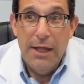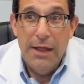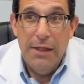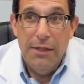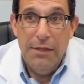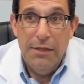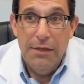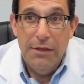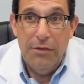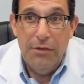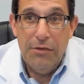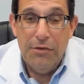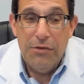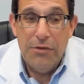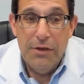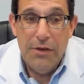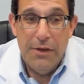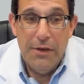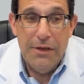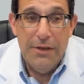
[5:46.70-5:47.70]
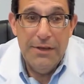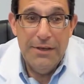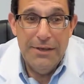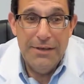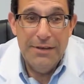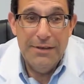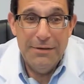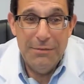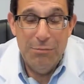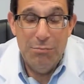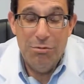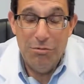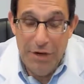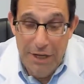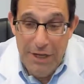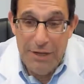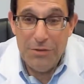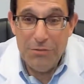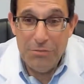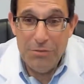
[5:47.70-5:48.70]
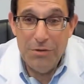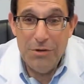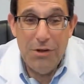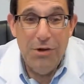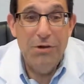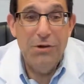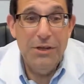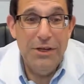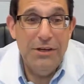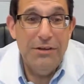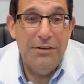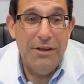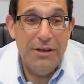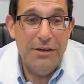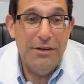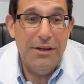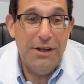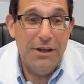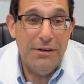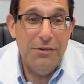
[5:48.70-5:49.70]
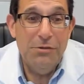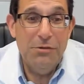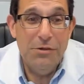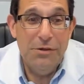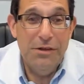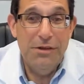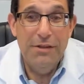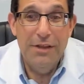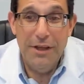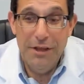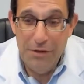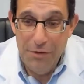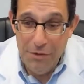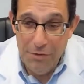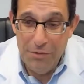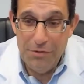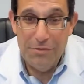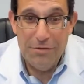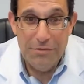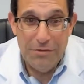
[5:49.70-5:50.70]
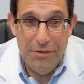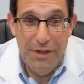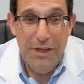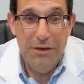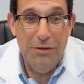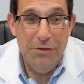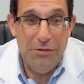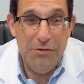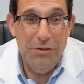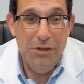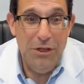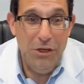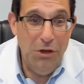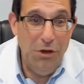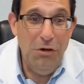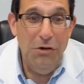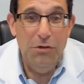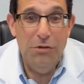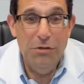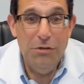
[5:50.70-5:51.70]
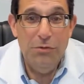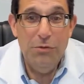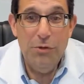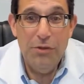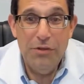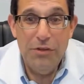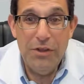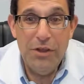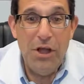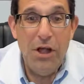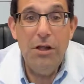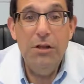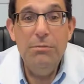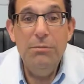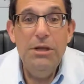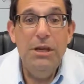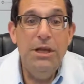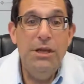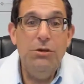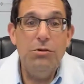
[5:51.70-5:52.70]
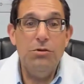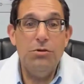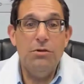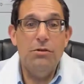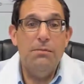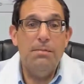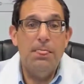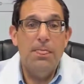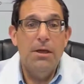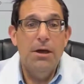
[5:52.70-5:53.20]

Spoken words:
This breakthrough coating technology, that is NanoSlic Gold, was the culmination